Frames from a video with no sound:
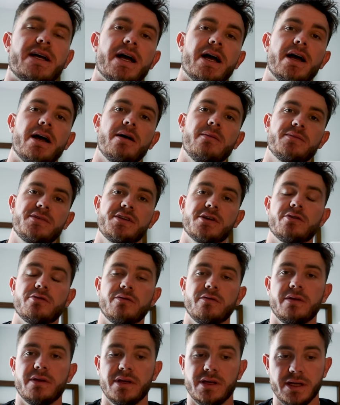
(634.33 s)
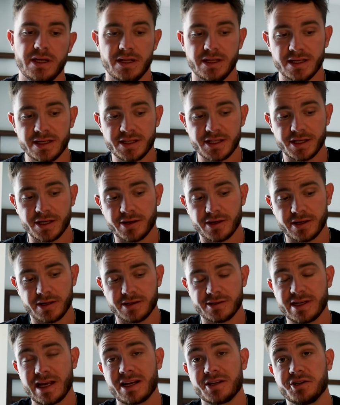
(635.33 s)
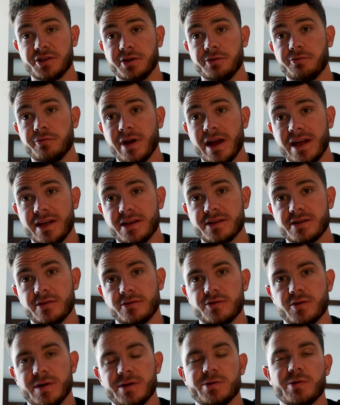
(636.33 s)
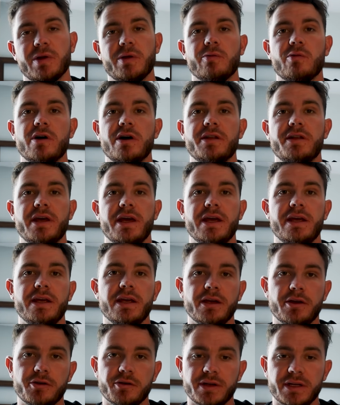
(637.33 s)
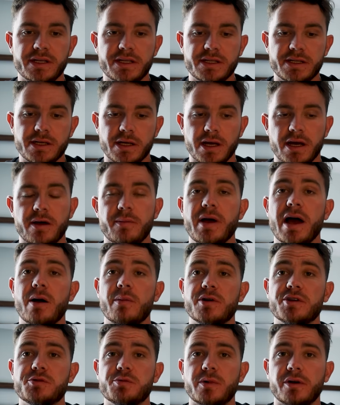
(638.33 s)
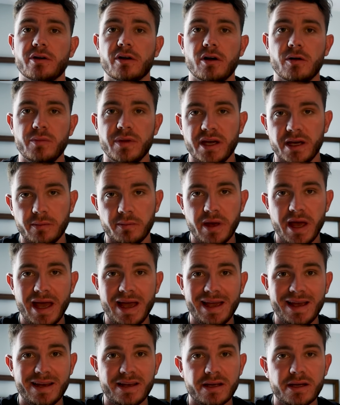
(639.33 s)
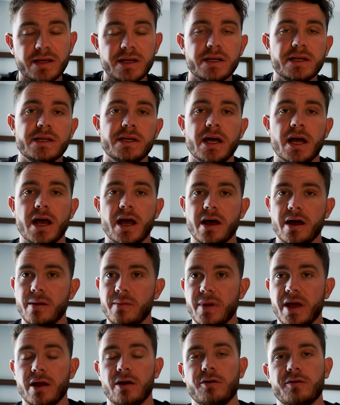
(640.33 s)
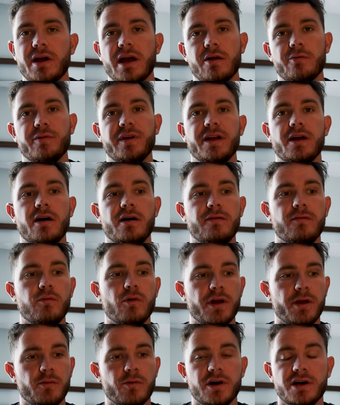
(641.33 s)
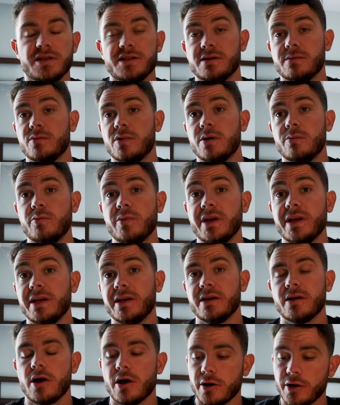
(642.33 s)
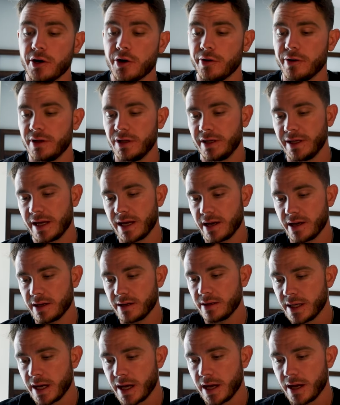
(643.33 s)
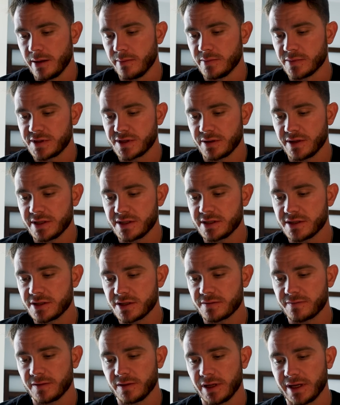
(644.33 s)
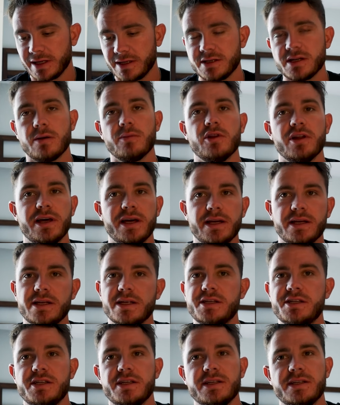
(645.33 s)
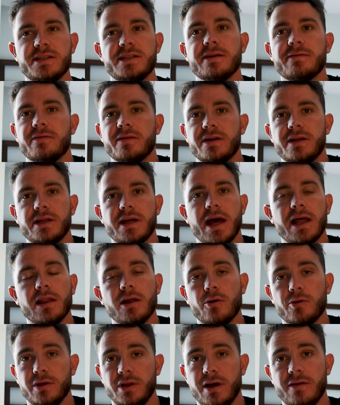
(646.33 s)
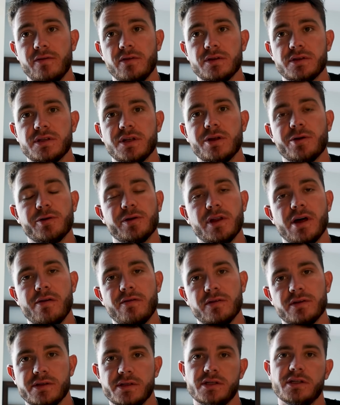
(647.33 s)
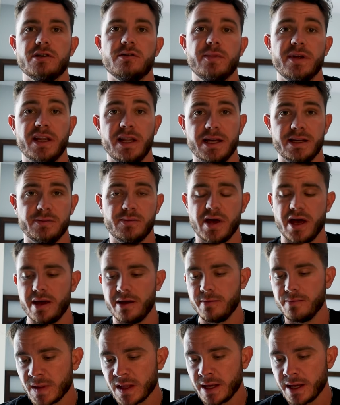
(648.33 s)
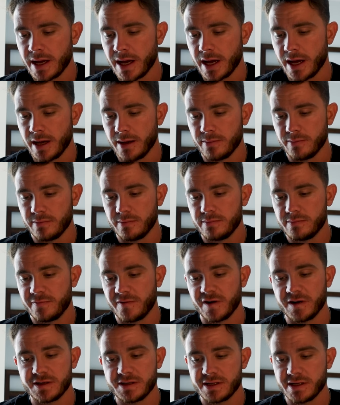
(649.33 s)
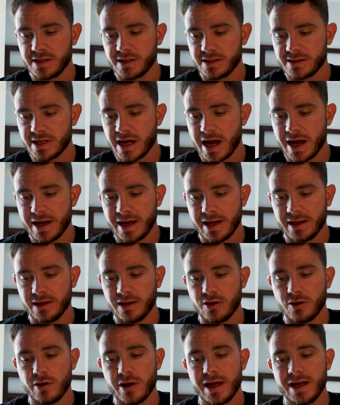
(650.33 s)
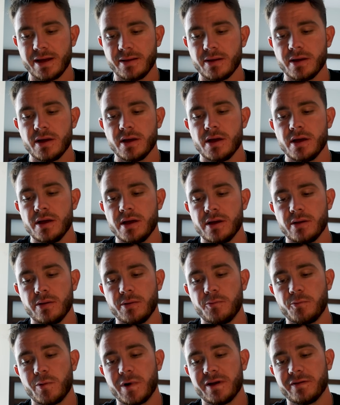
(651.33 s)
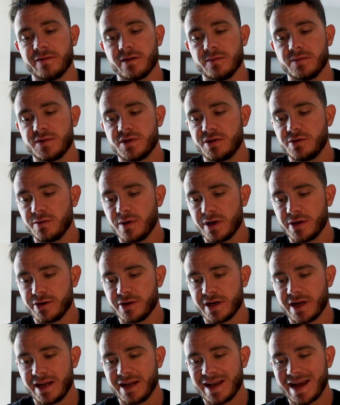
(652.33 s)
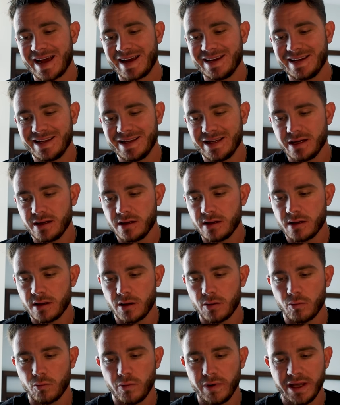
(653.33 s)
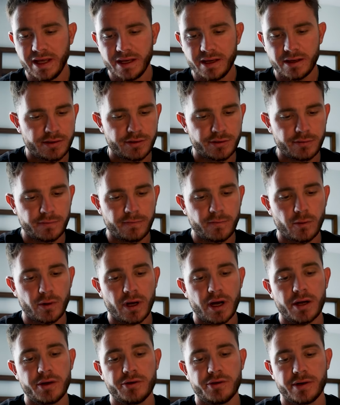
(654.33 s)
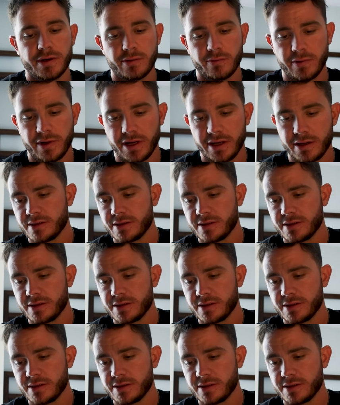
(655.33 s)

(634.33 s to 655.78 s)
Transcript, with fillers: Um, so this year it is actually raised. So 2021, they increased um, how much we were all being paid um, and I'll kind of read off what it was and what we are currently getting. Um, so this is just for like double A, it's, it's, different at lower levels. So lower levels, a little bit less pay. Um, for instance, high and low A went from 290 a week to 400 a week.